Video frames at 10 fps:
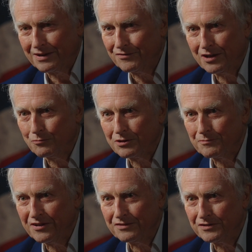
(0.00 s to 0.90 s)
forget what
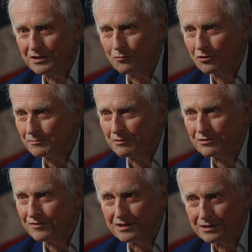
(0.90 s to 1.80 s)
the faith figure was, but it
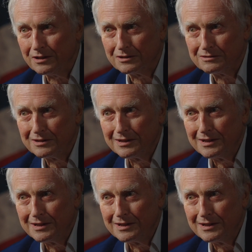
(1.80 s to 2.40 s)
was very low.